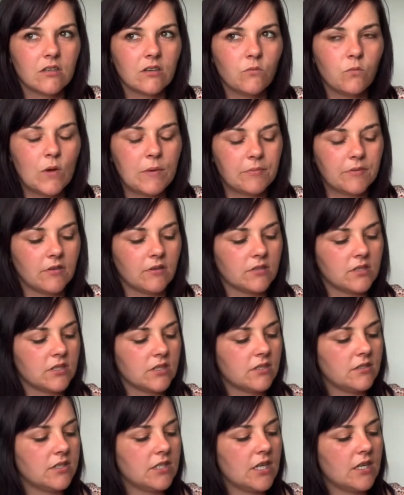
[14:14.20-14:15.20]
website did
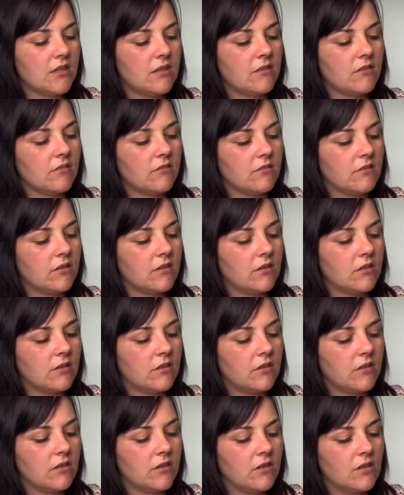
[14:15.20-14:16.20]
I see this on?
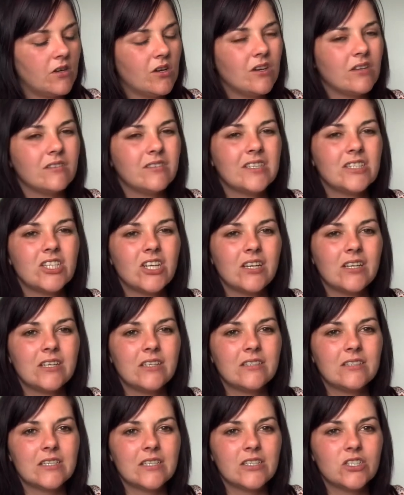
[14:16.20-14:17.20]
Is it Jenny
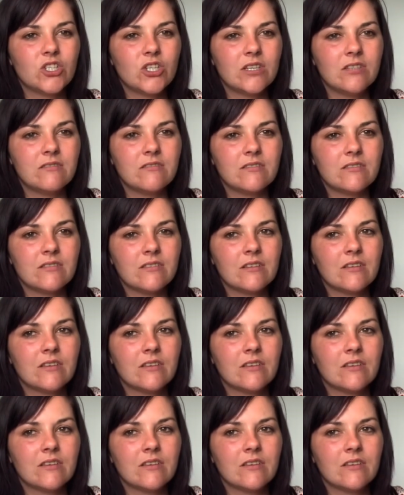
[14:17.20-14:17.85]
Stitches?